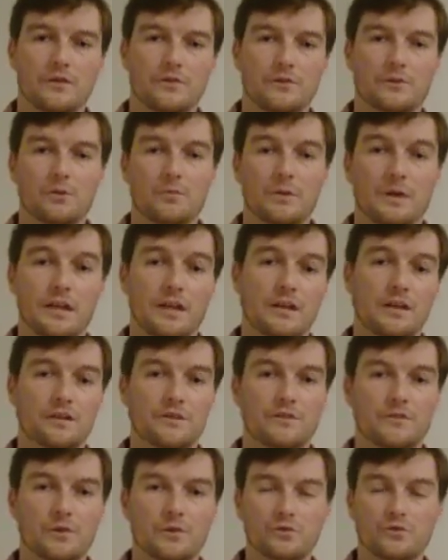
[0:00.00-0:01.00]
Group A in
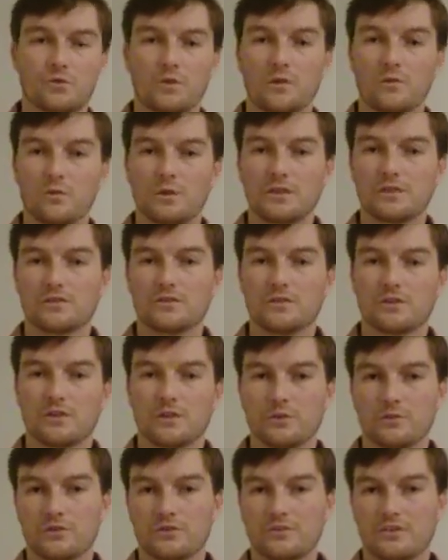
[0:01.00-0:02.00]
the first 12 weeks took
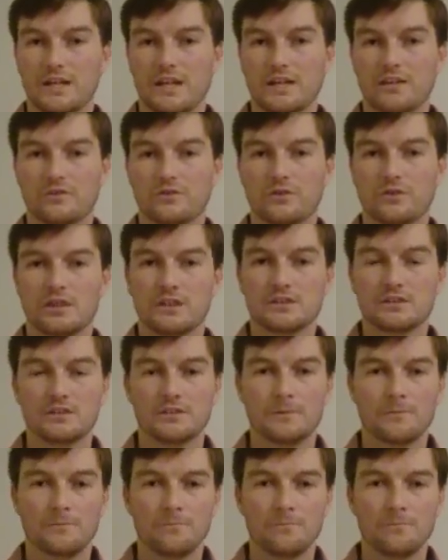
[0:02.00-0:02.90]
on the static stretch,